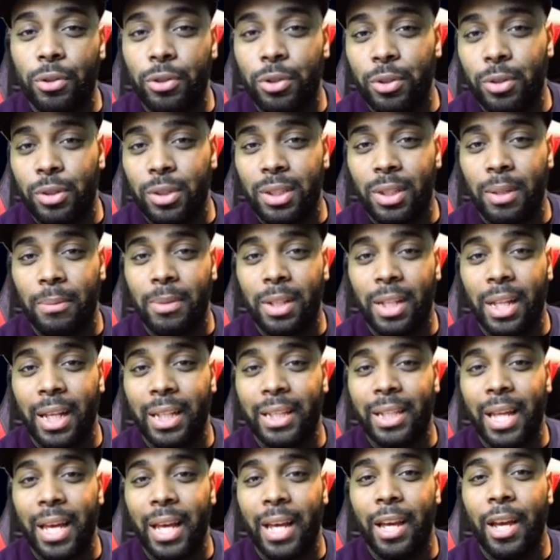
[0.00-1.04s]
shoot or something
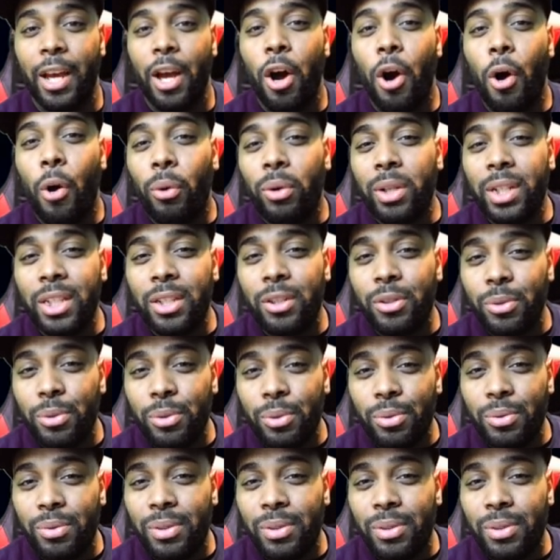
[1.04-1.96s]
like that. Only do